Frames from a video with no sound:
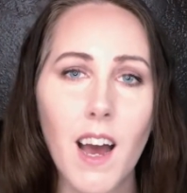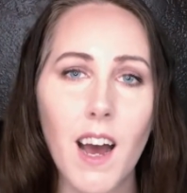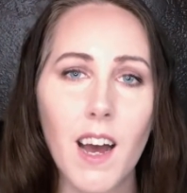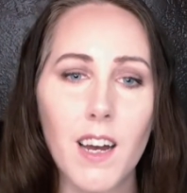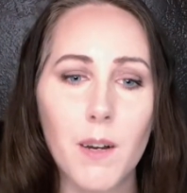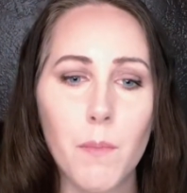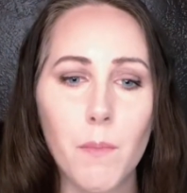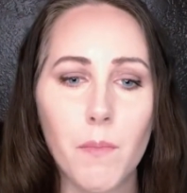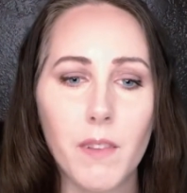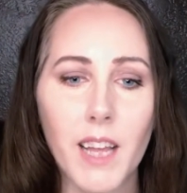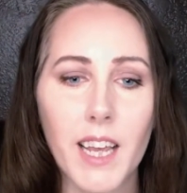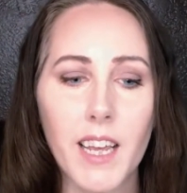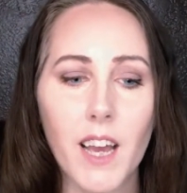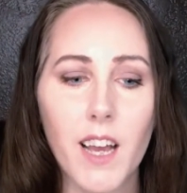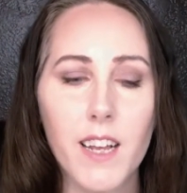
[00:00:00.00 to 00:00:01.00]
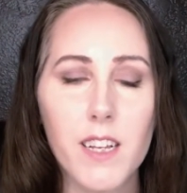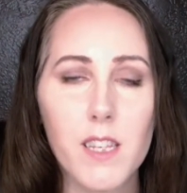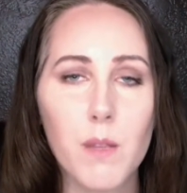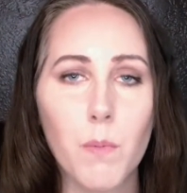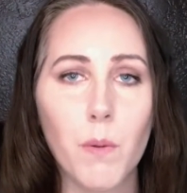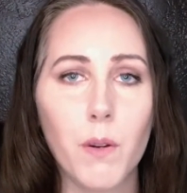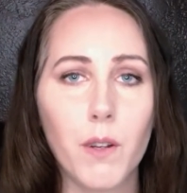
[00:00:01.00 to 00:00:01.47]
like
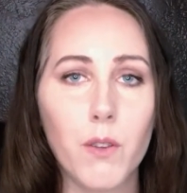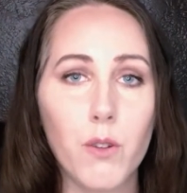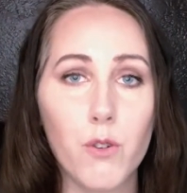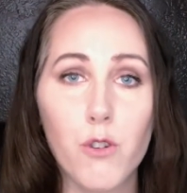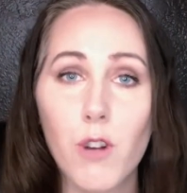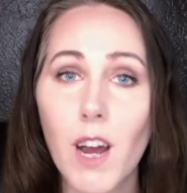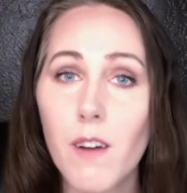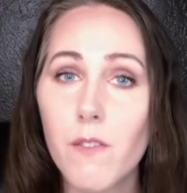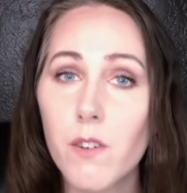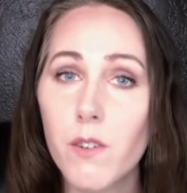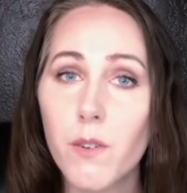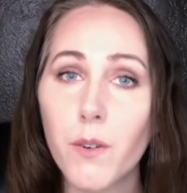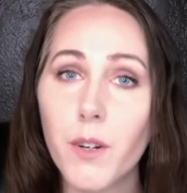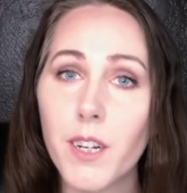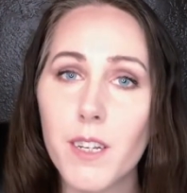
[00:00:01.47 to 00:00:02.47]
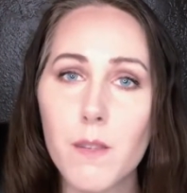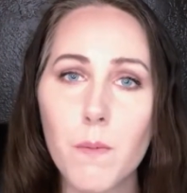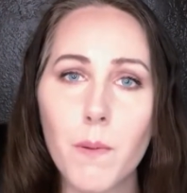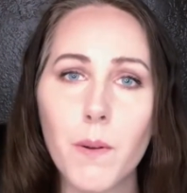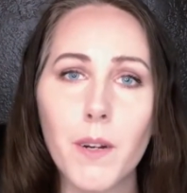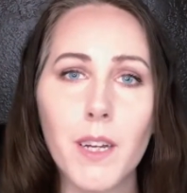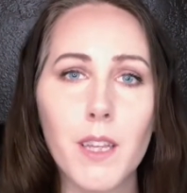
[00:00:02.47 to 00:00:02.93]
exploring through travel or
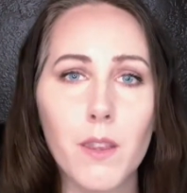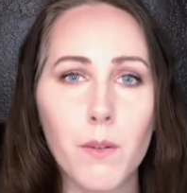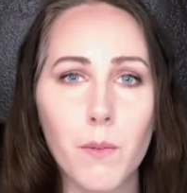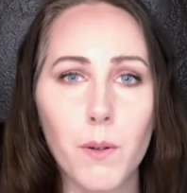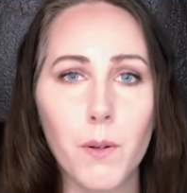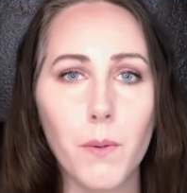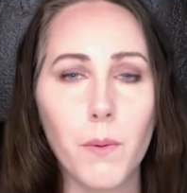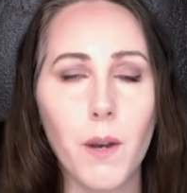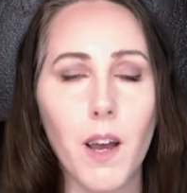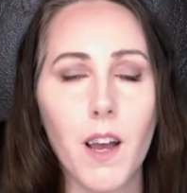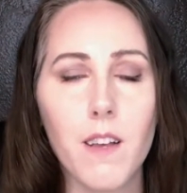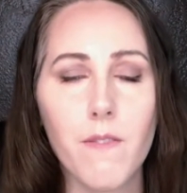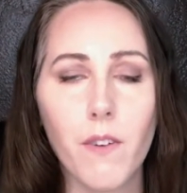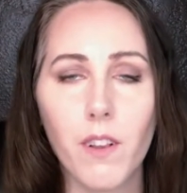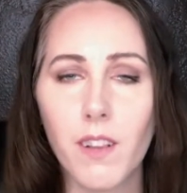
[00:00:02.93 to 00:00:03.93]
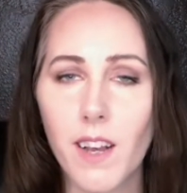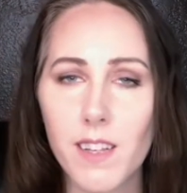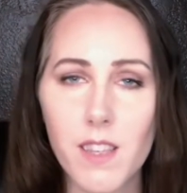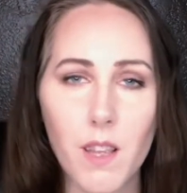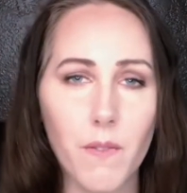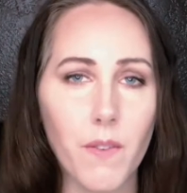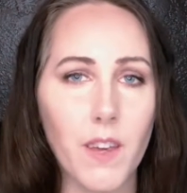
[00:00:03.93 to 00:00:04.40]
exploring through
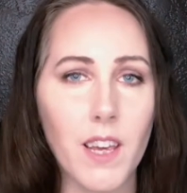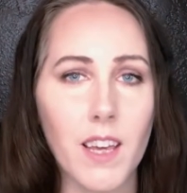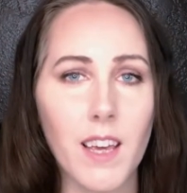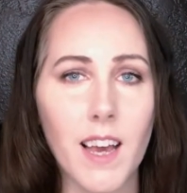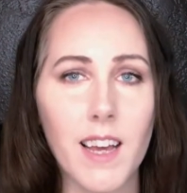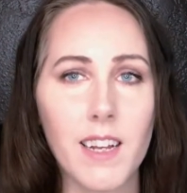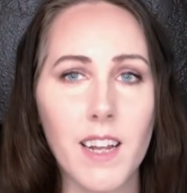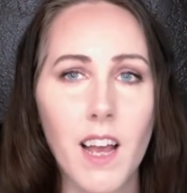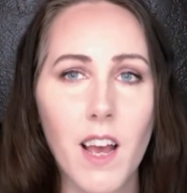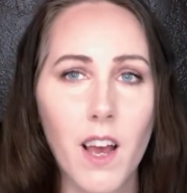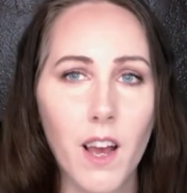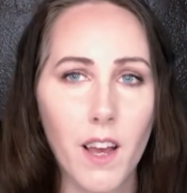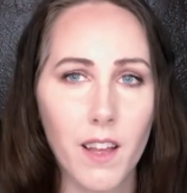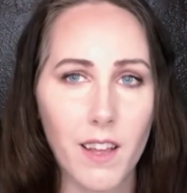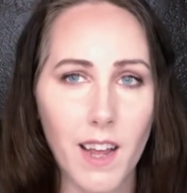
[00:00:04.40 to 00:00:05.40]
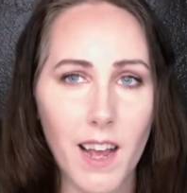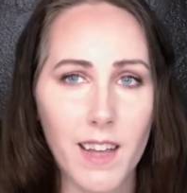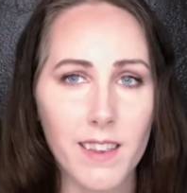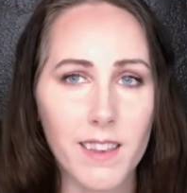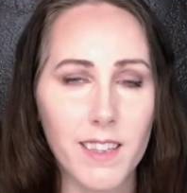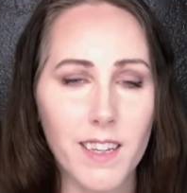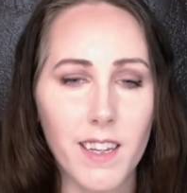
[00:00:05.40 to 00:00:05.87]
philosophy and
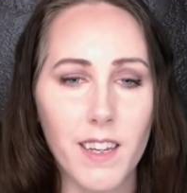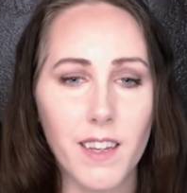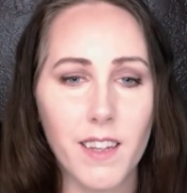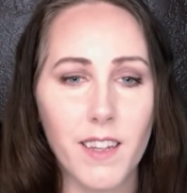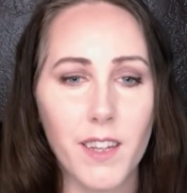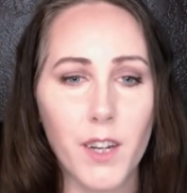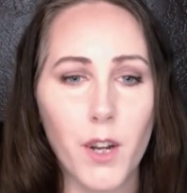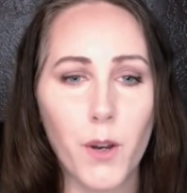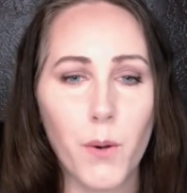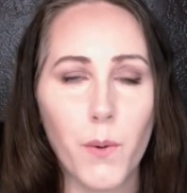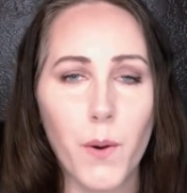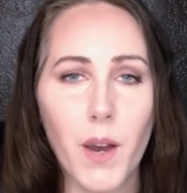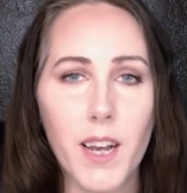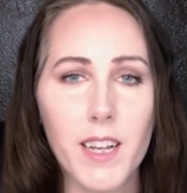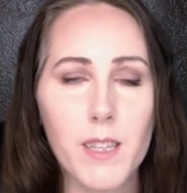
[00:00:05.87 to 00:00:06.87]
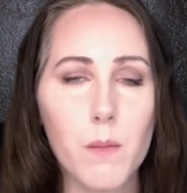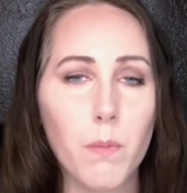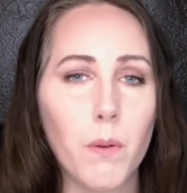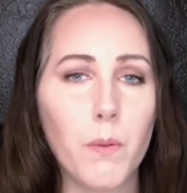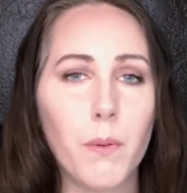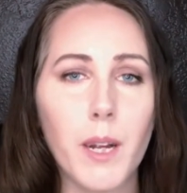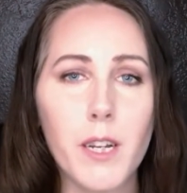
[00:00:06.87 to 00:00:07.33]
the
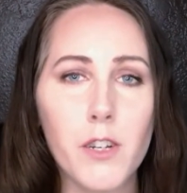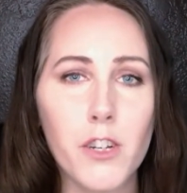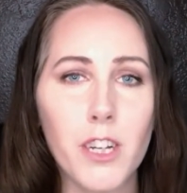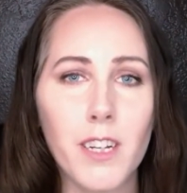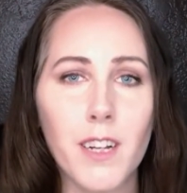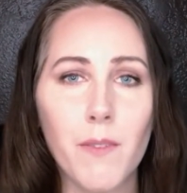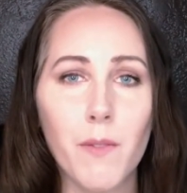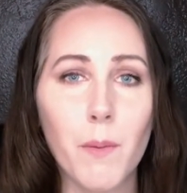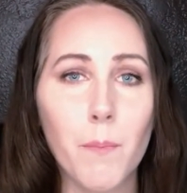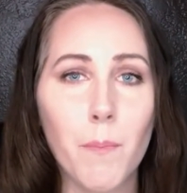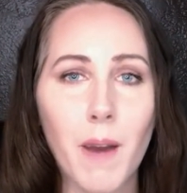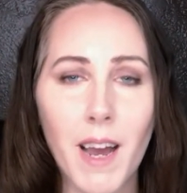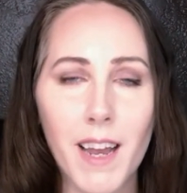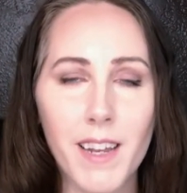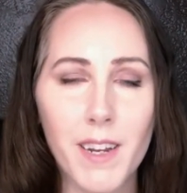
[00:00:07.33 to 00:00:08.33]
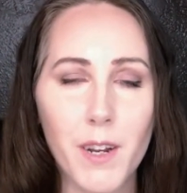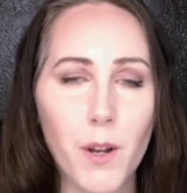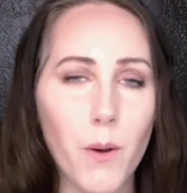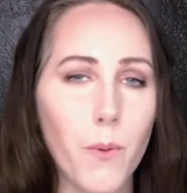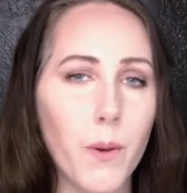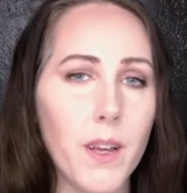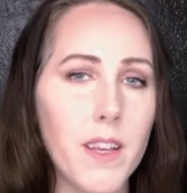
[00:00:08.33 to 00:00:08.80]
exploration of the mind, and
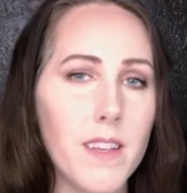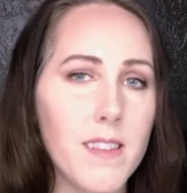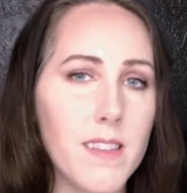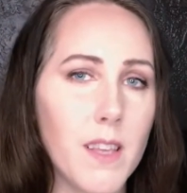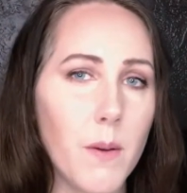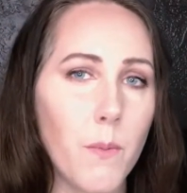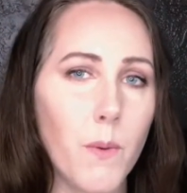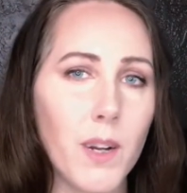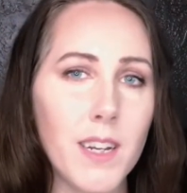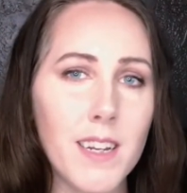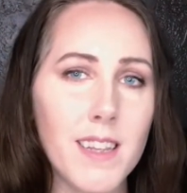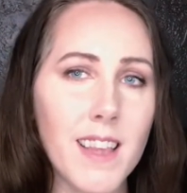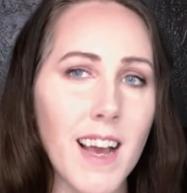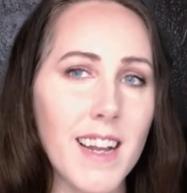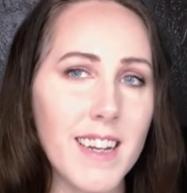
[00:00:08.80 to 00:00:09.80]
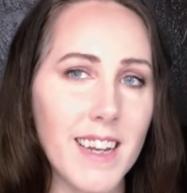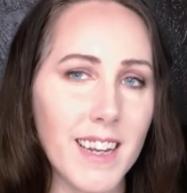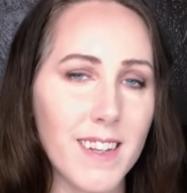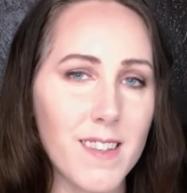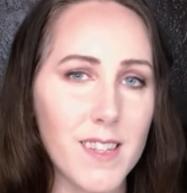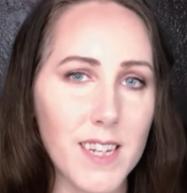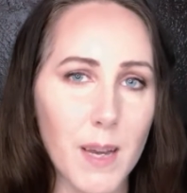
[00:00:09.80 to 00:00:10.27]
always wanting that
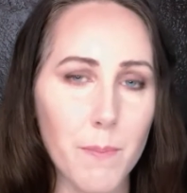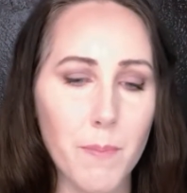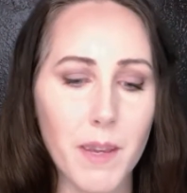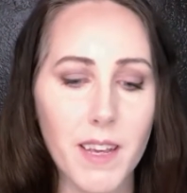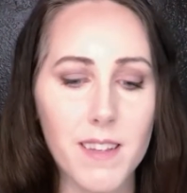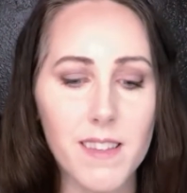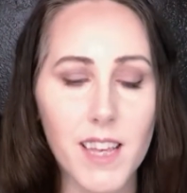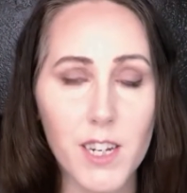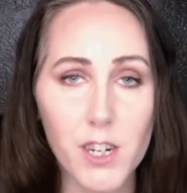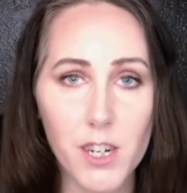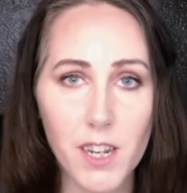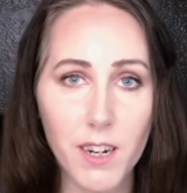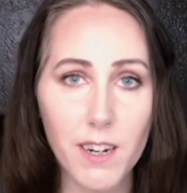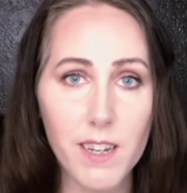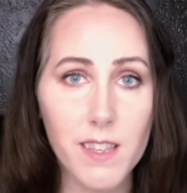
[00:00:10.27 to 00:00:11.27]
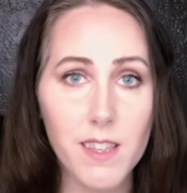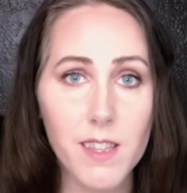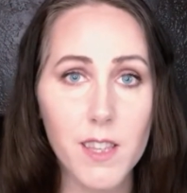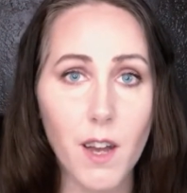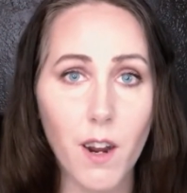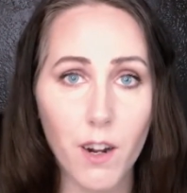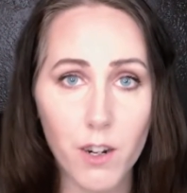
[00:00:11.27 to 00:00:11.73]
next step, because Sagittarius is
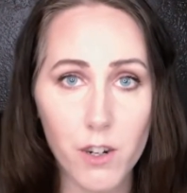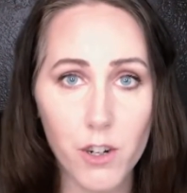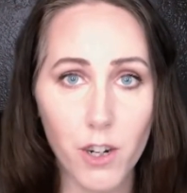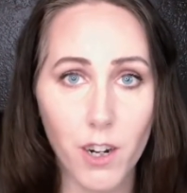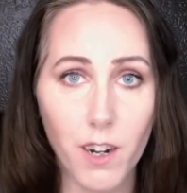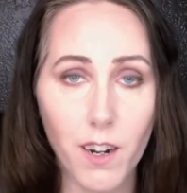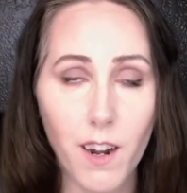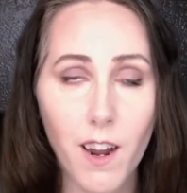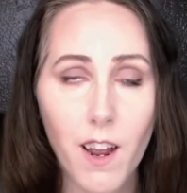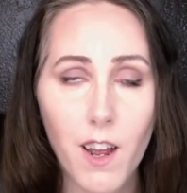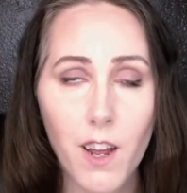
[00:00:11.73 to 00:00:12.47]
the archer.